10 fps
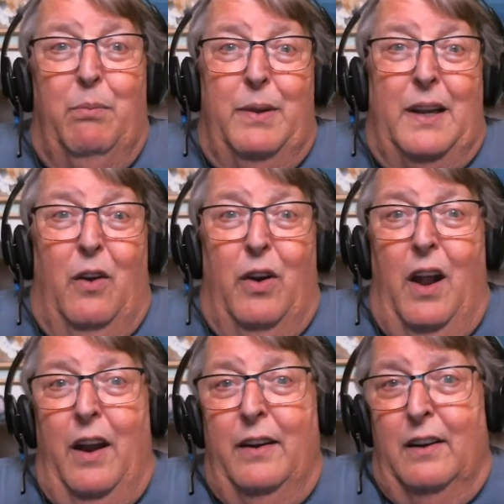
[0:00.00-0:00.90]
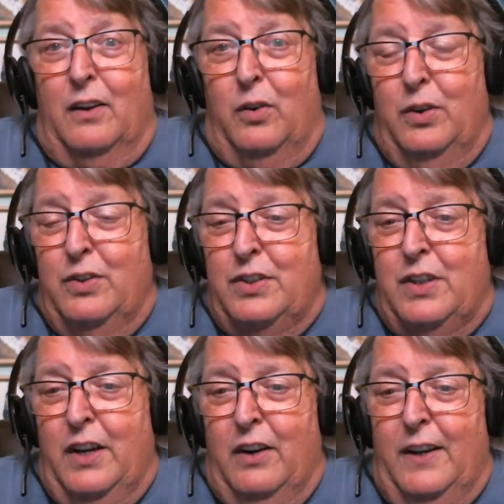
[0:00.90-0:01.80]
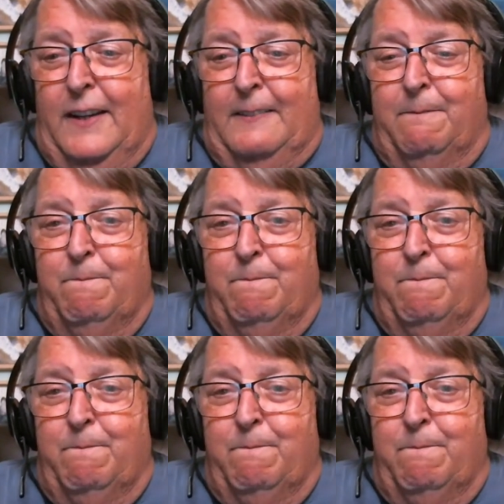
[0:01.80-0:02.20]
be going on a cruise here in